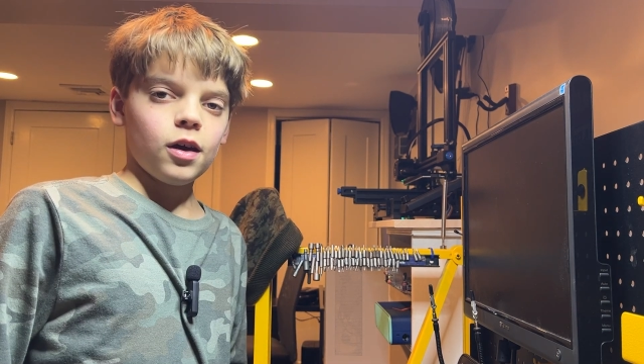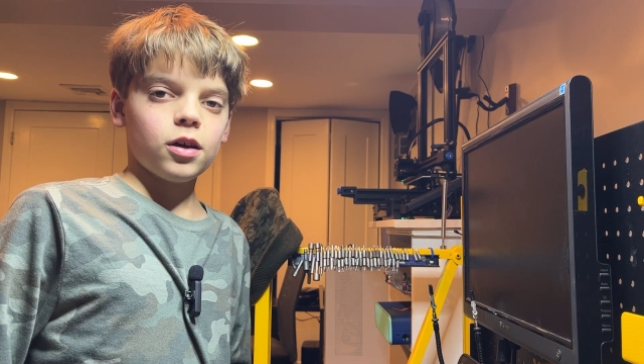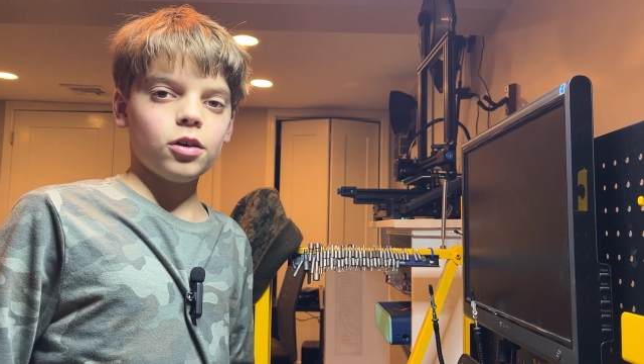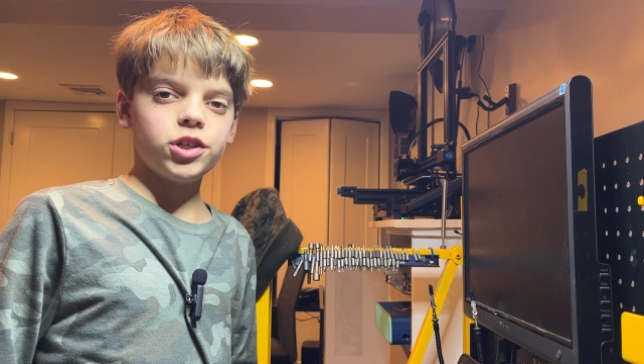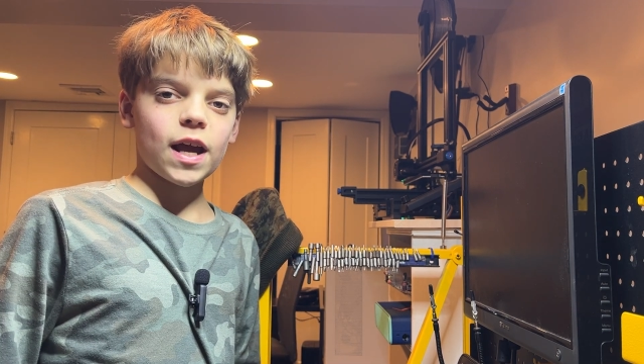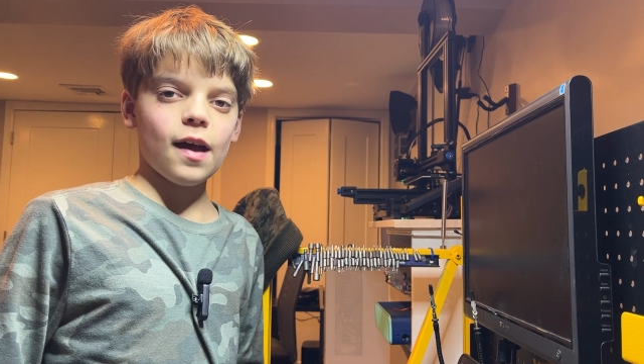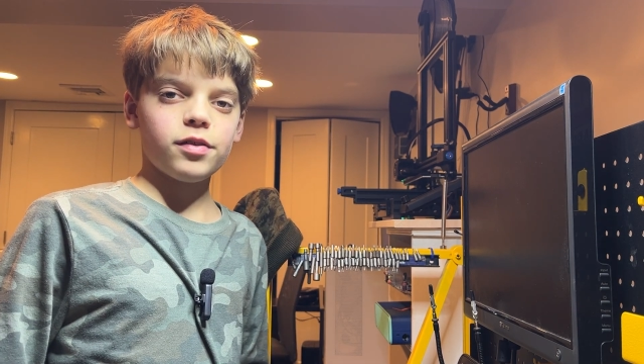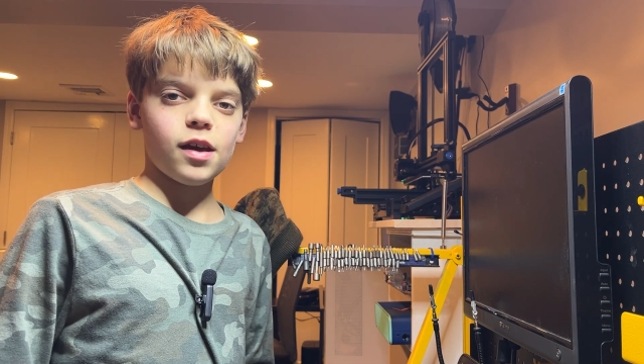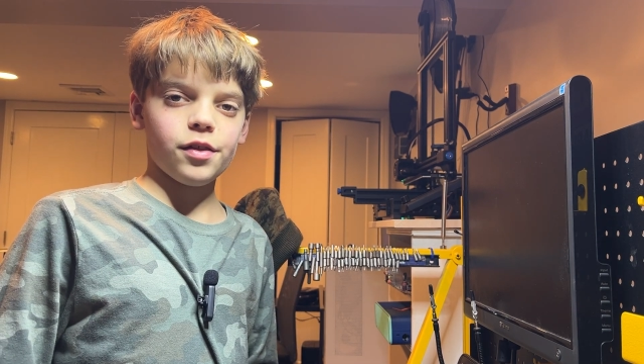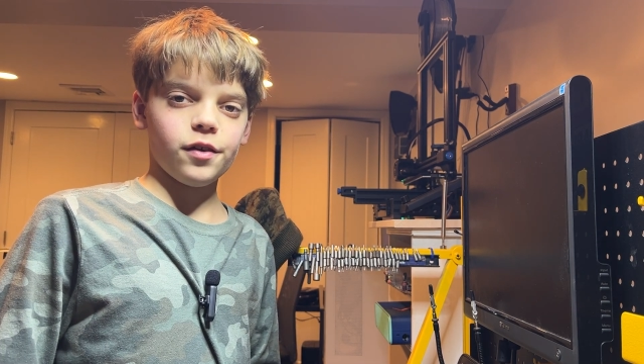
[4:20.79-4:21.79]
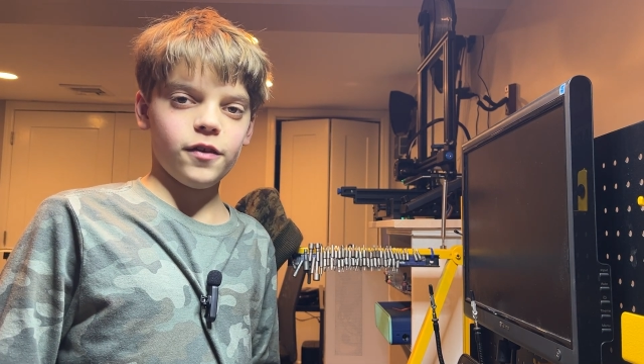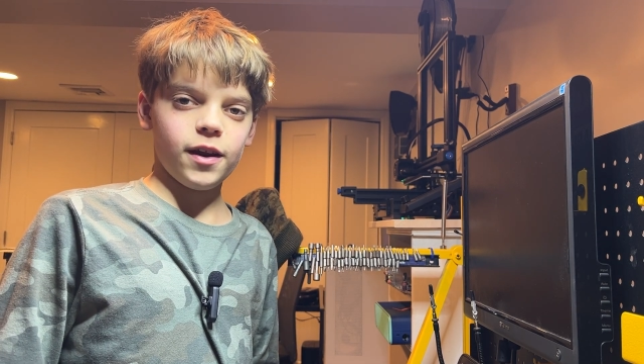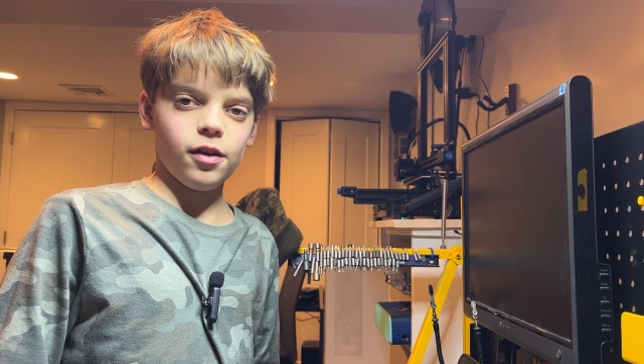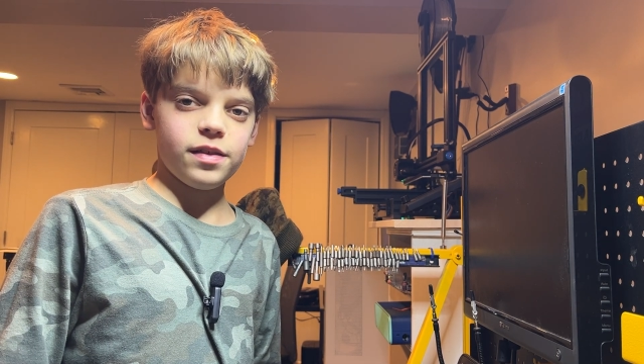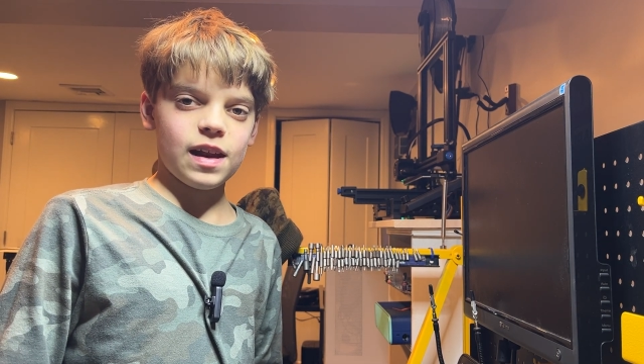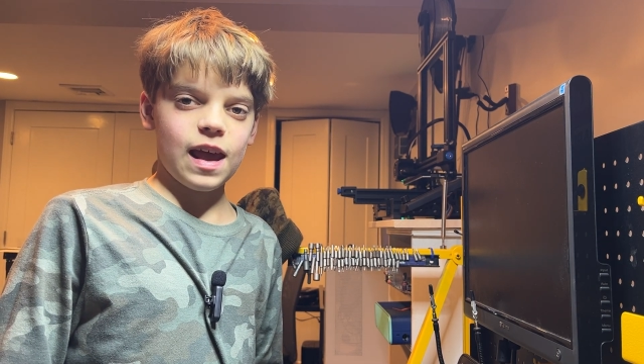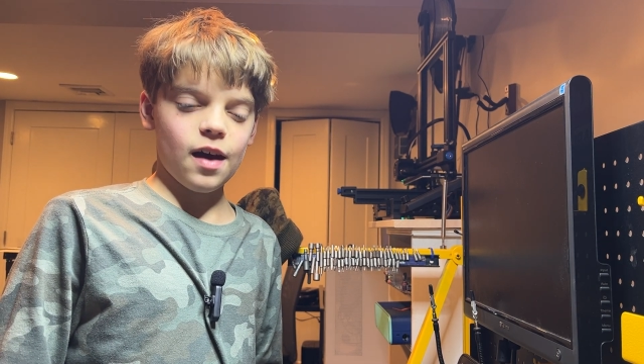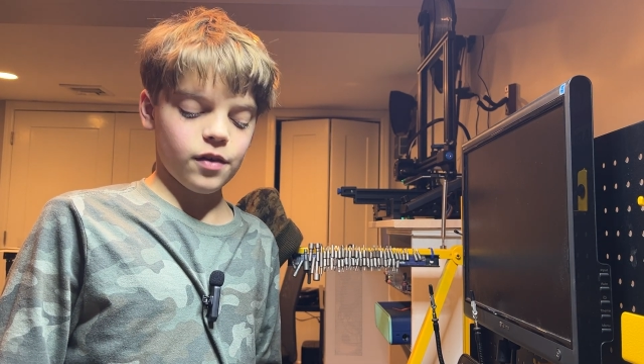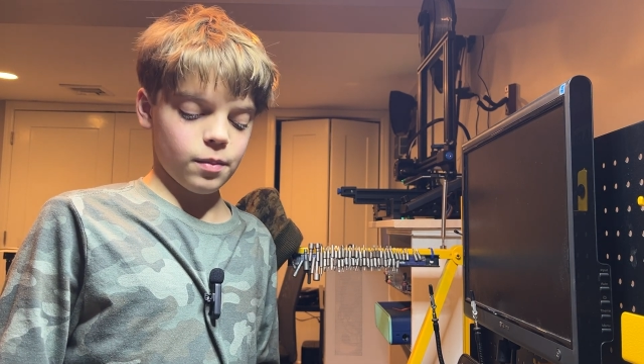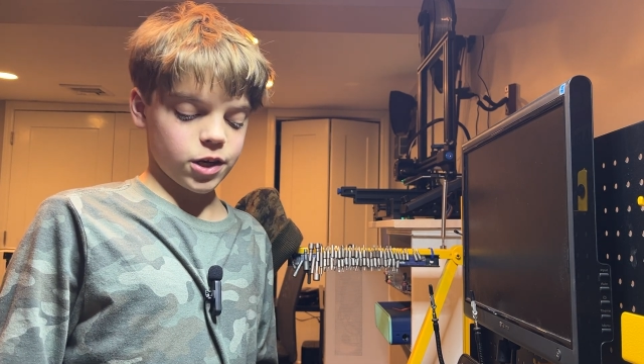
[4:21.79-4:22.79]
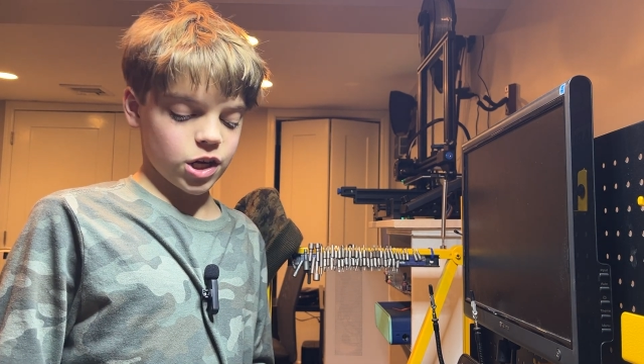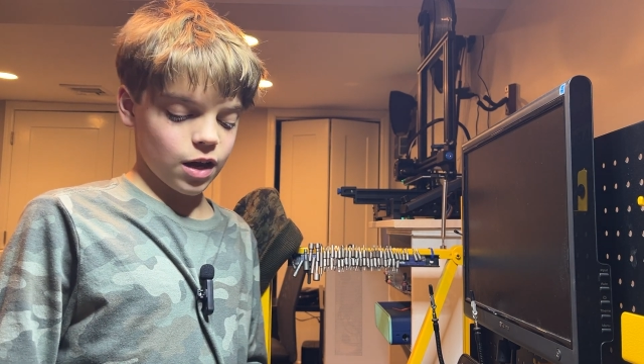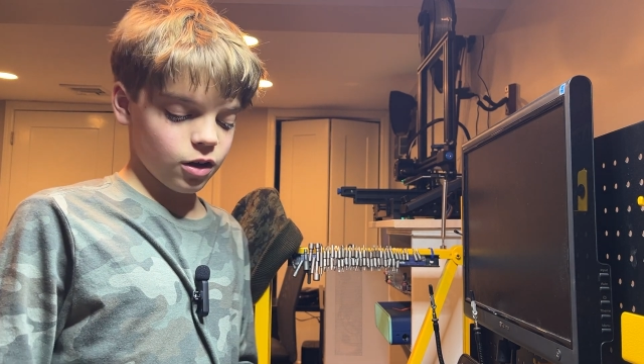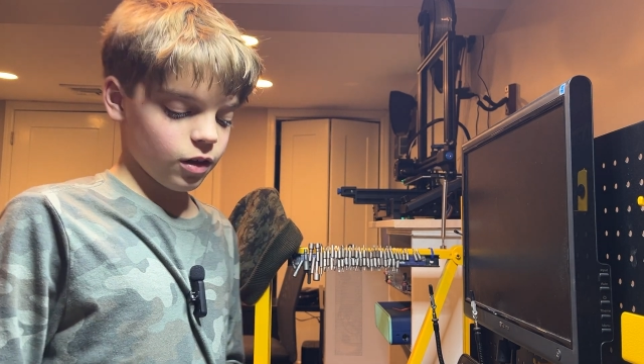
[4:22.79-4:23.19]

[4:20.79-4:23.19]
go check out the other videos that I have on my channel.